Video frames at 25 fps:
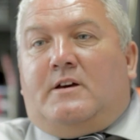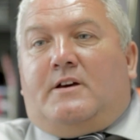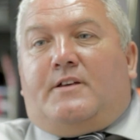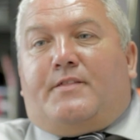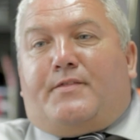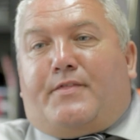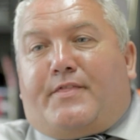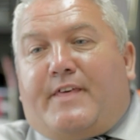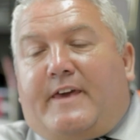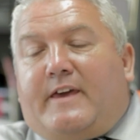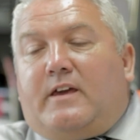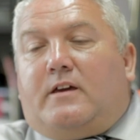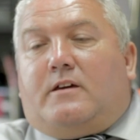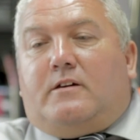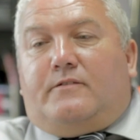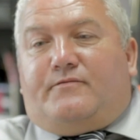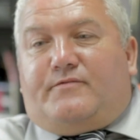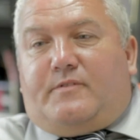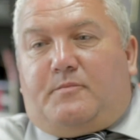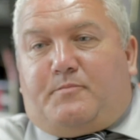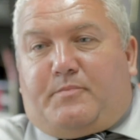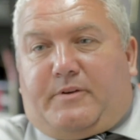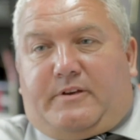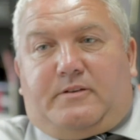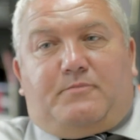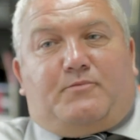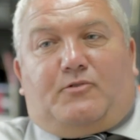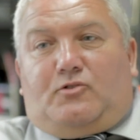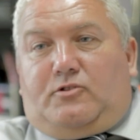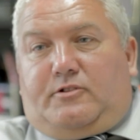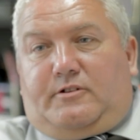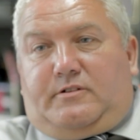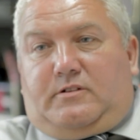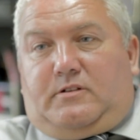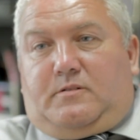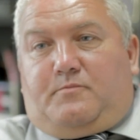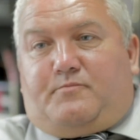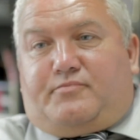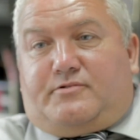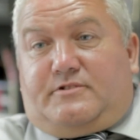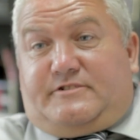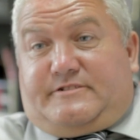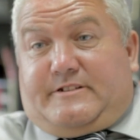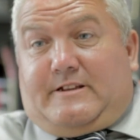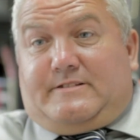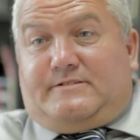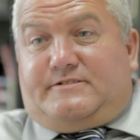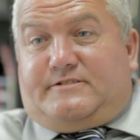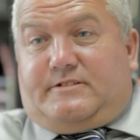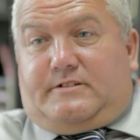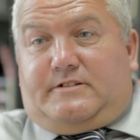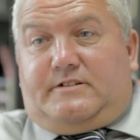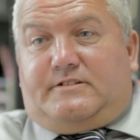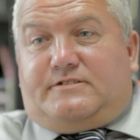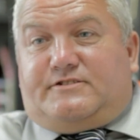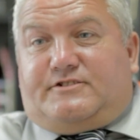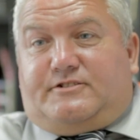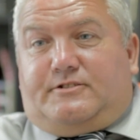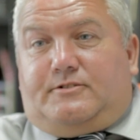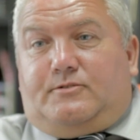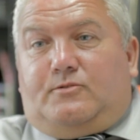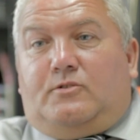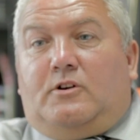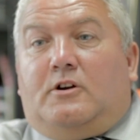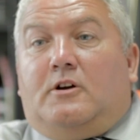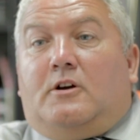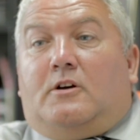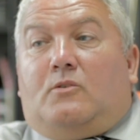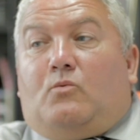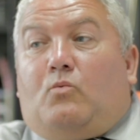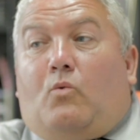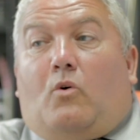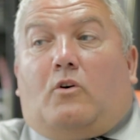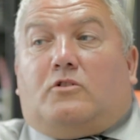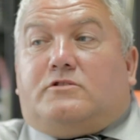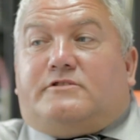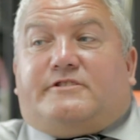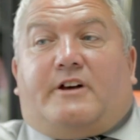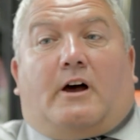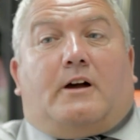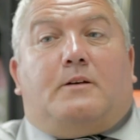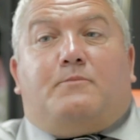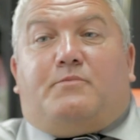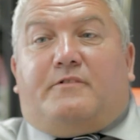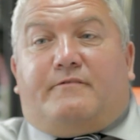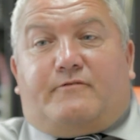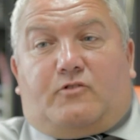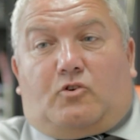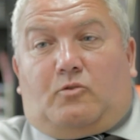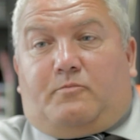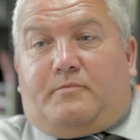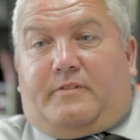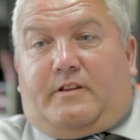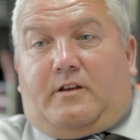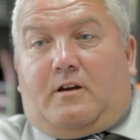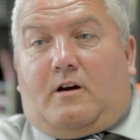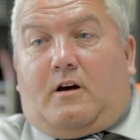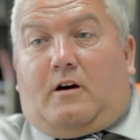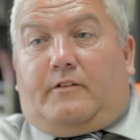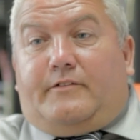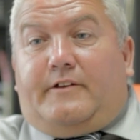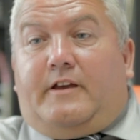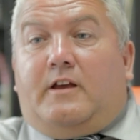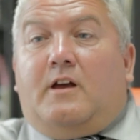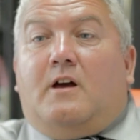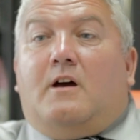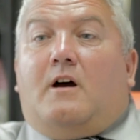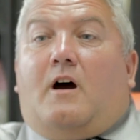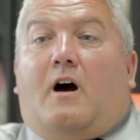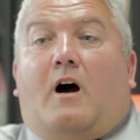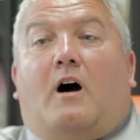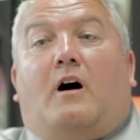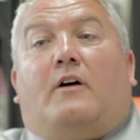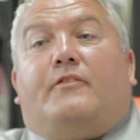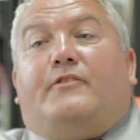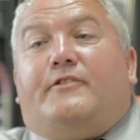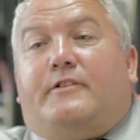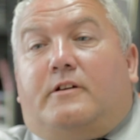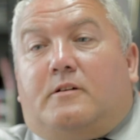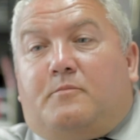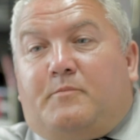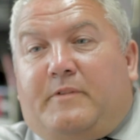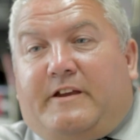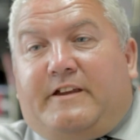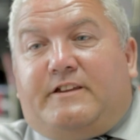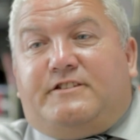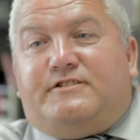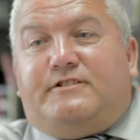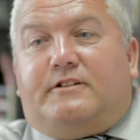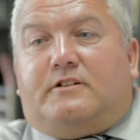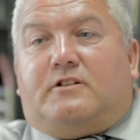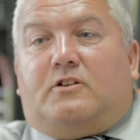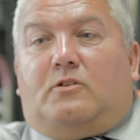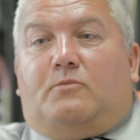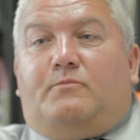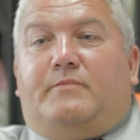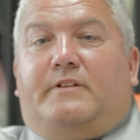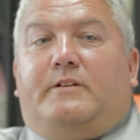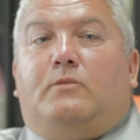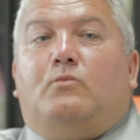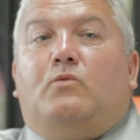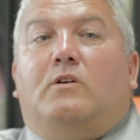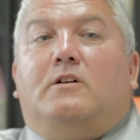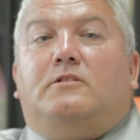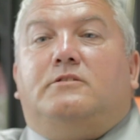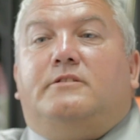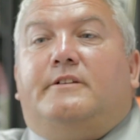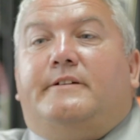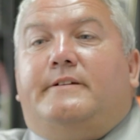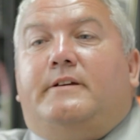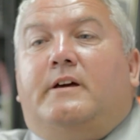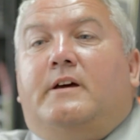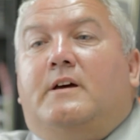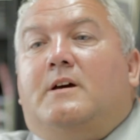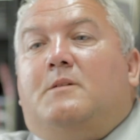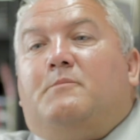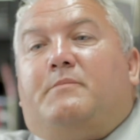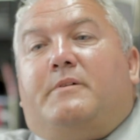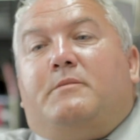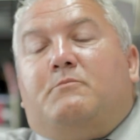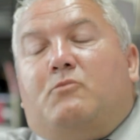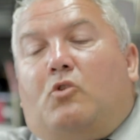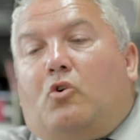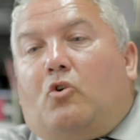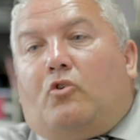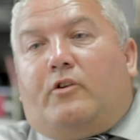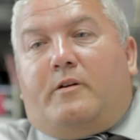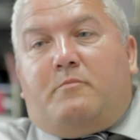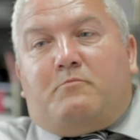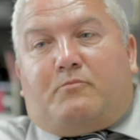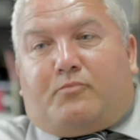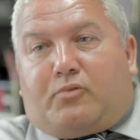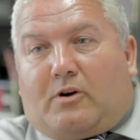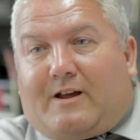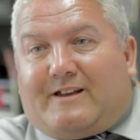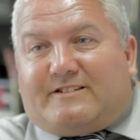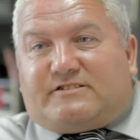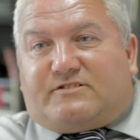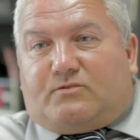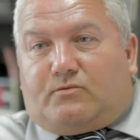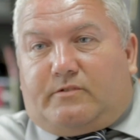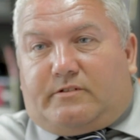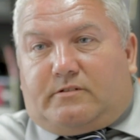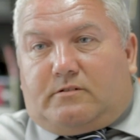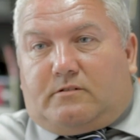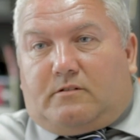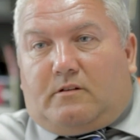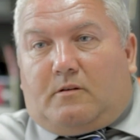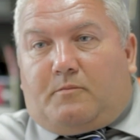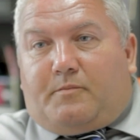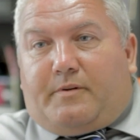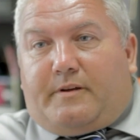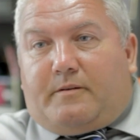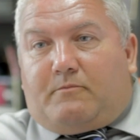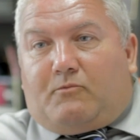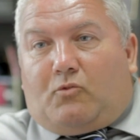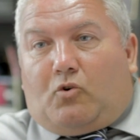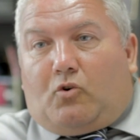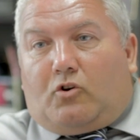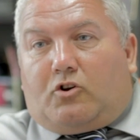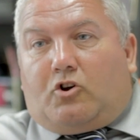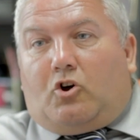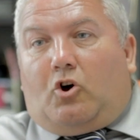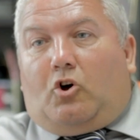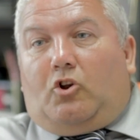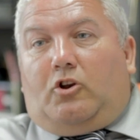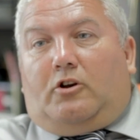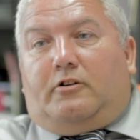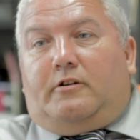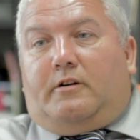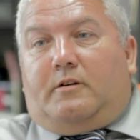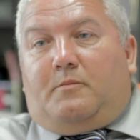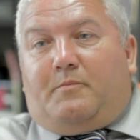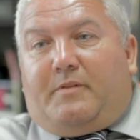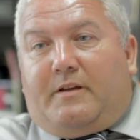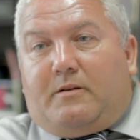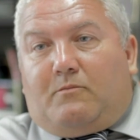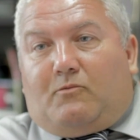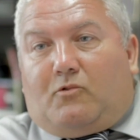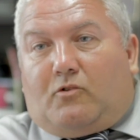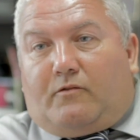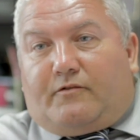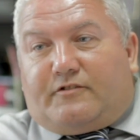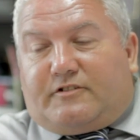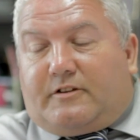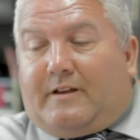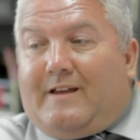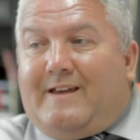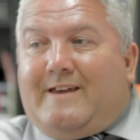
Think of the people that you're presenting it to. What type of company are they? Are they a media company? Will they be more impressed with a bit more colour and a bit more?